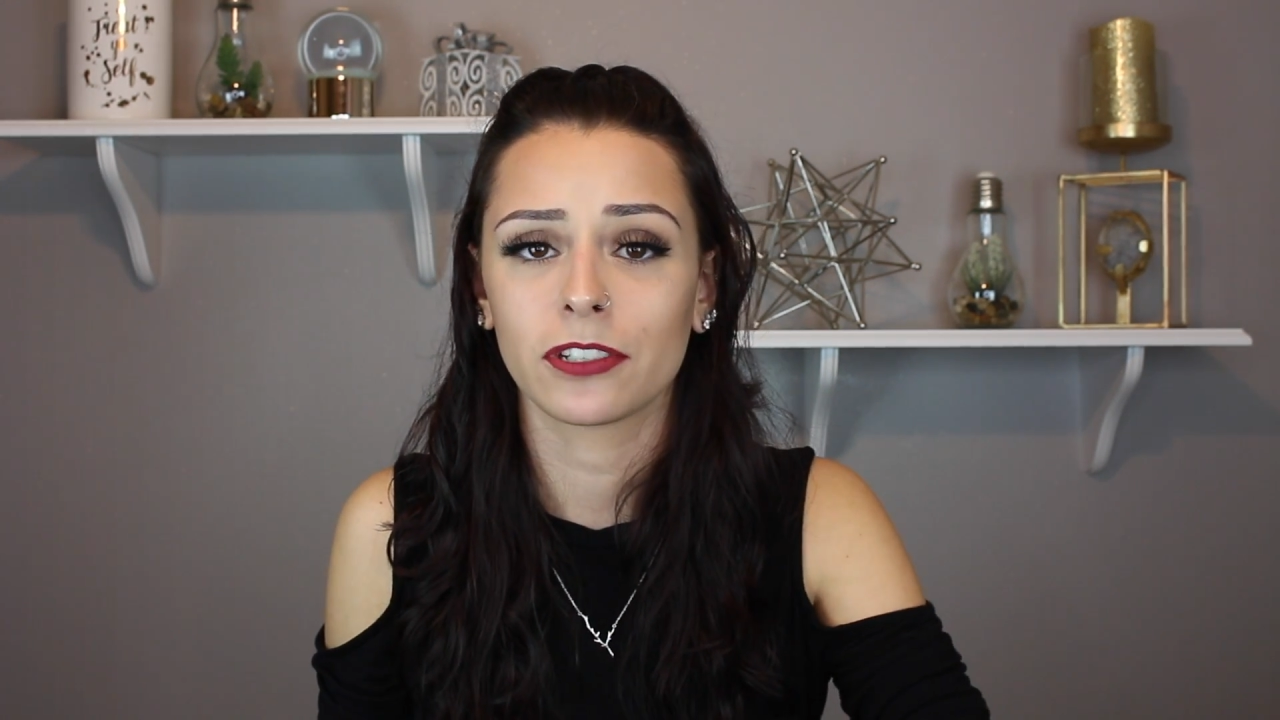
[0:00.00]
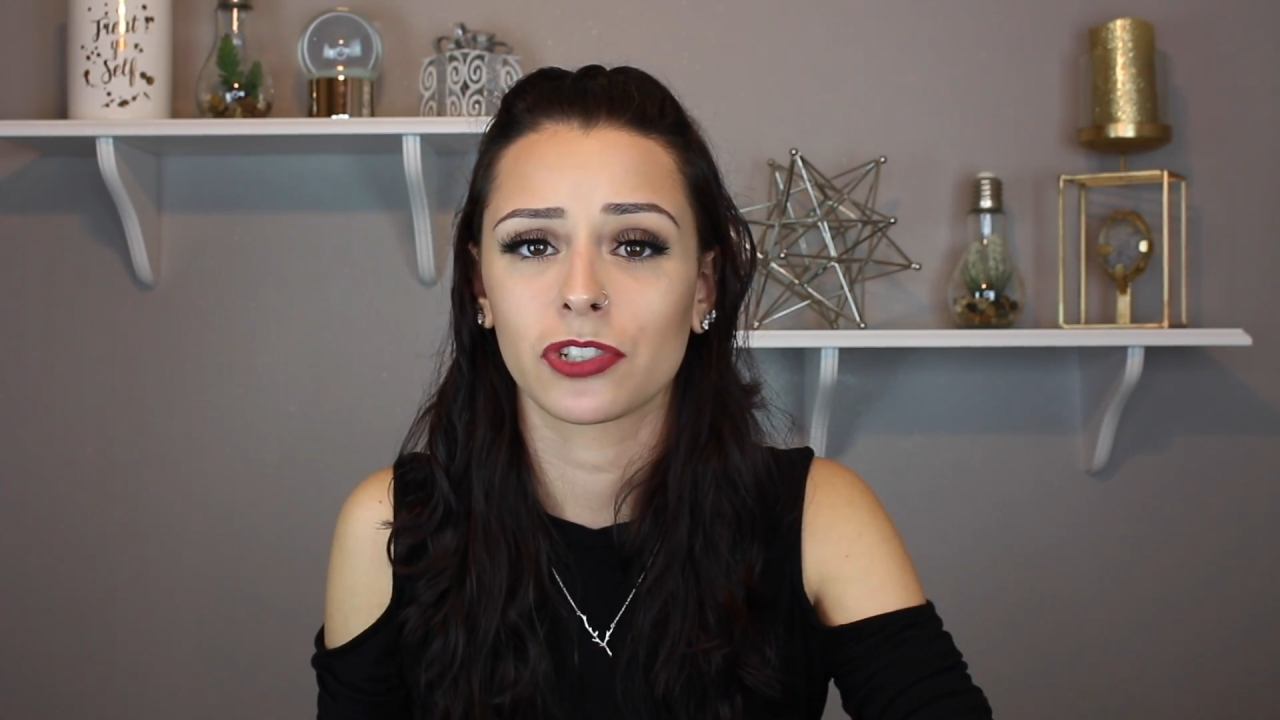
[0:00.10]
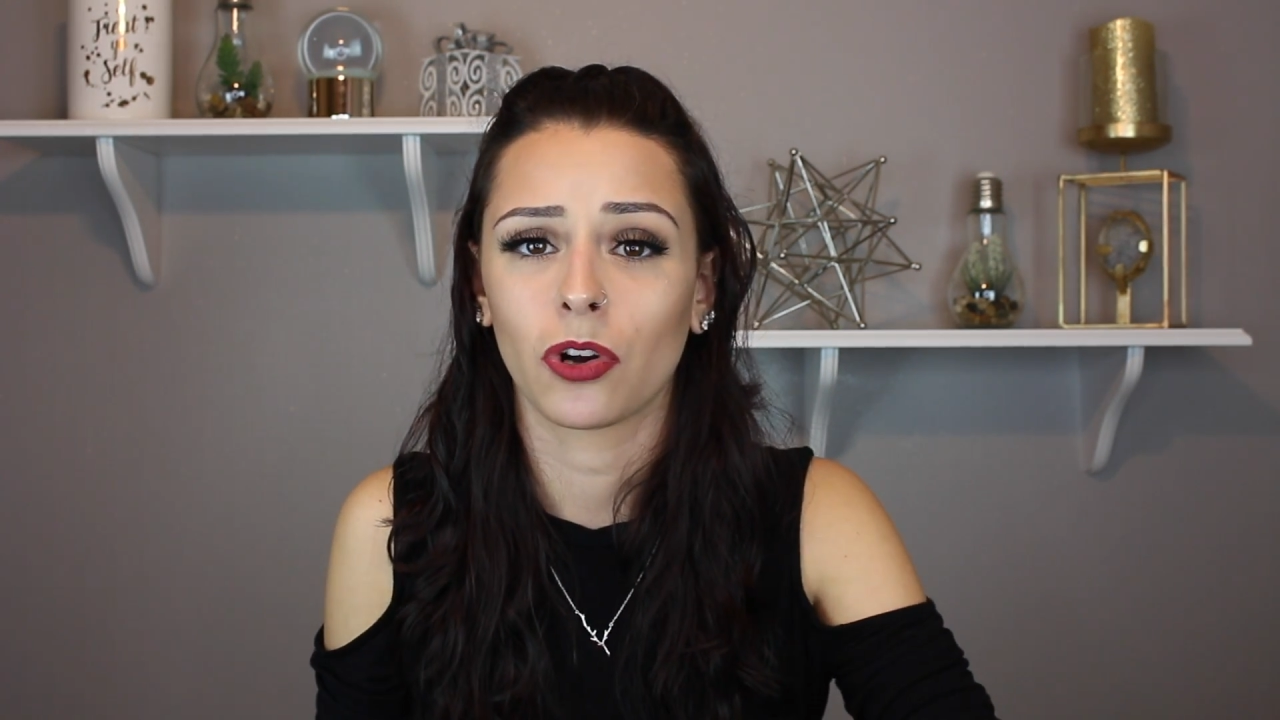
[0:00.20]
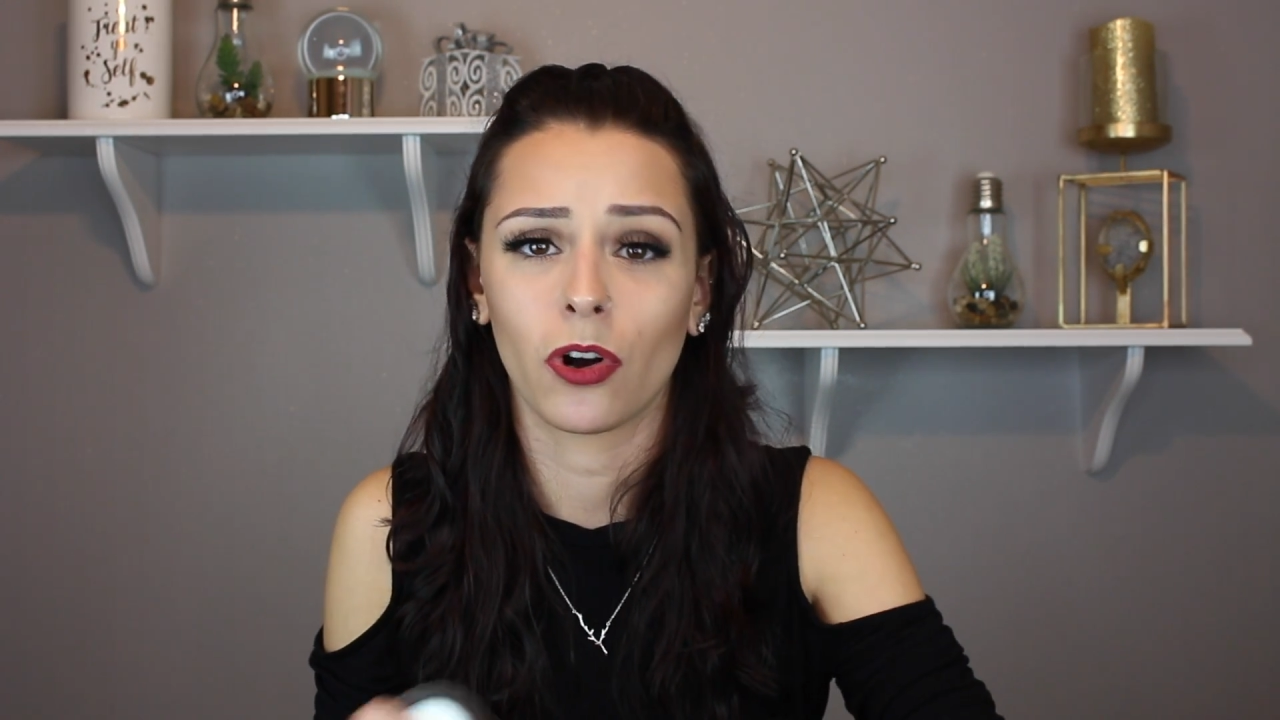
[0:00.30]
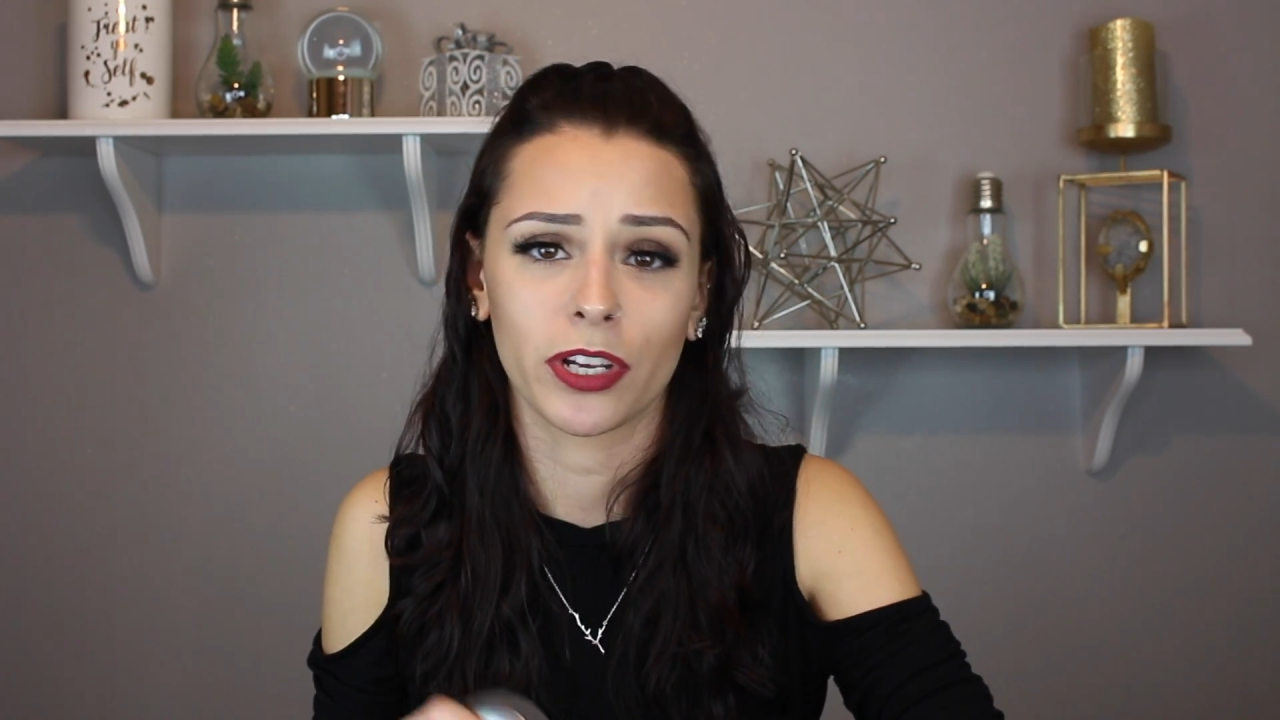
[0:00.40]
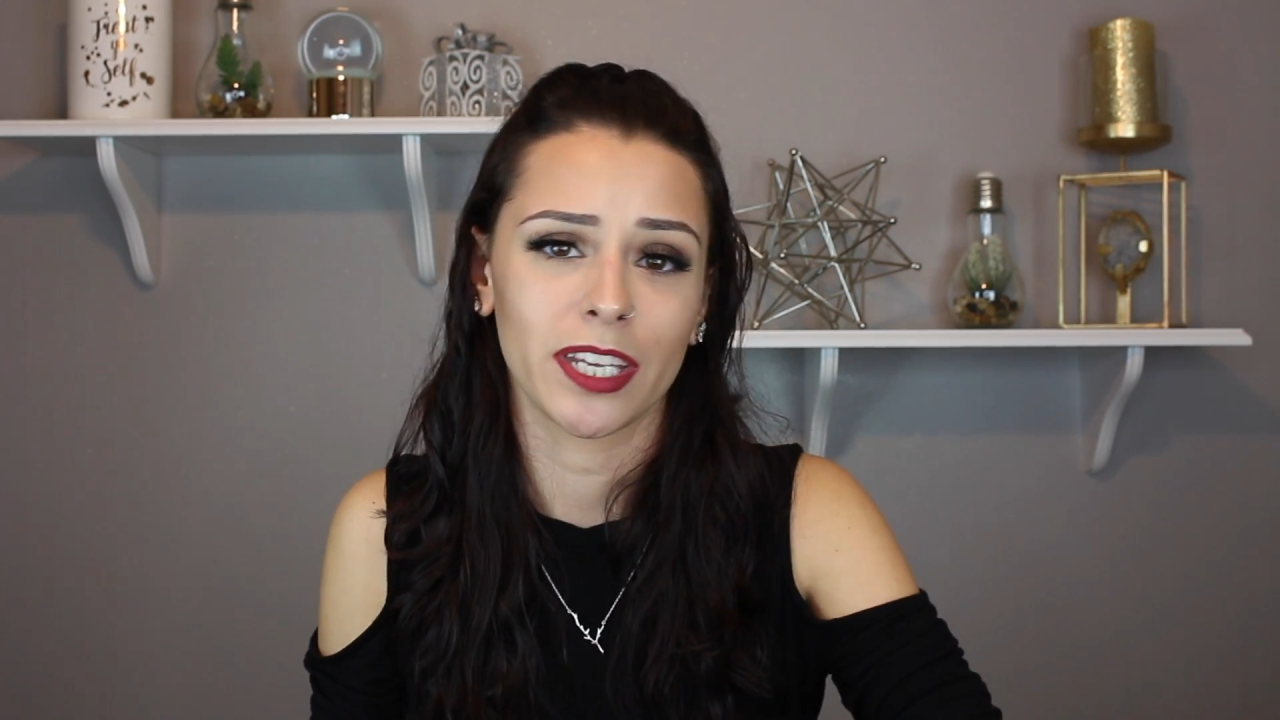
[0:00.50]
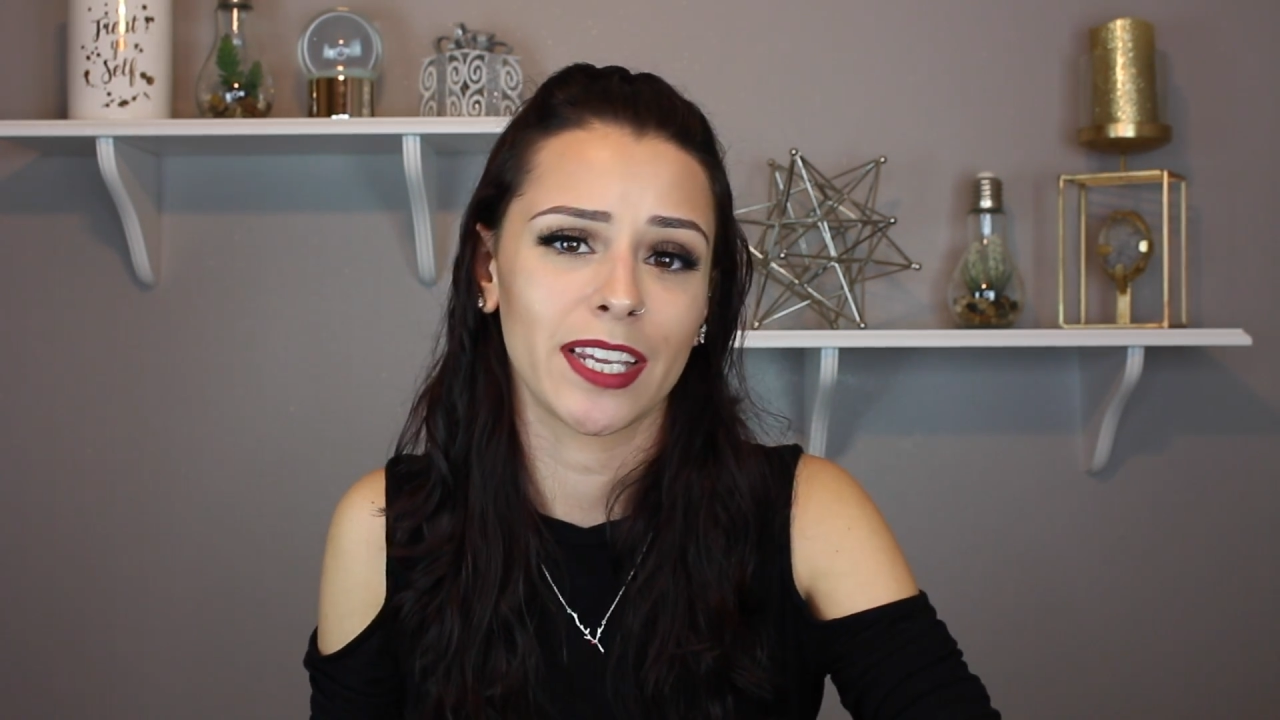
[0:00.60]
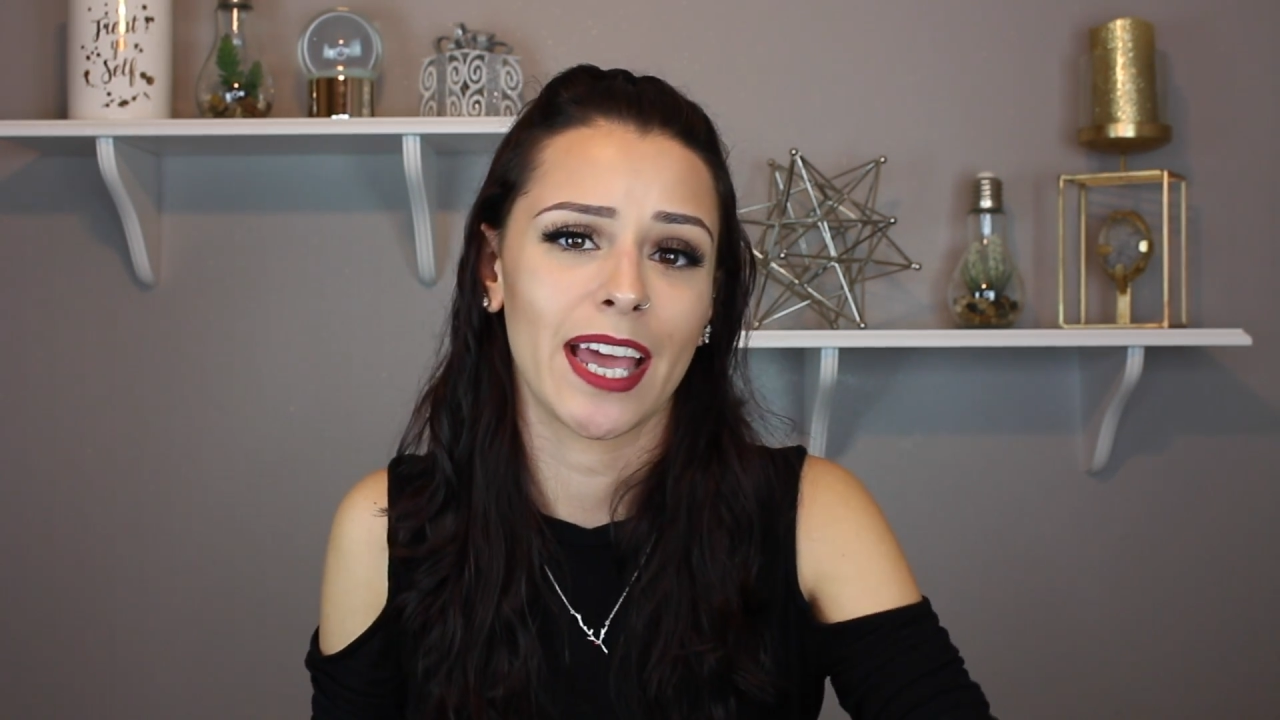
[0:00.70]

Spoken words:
chalky,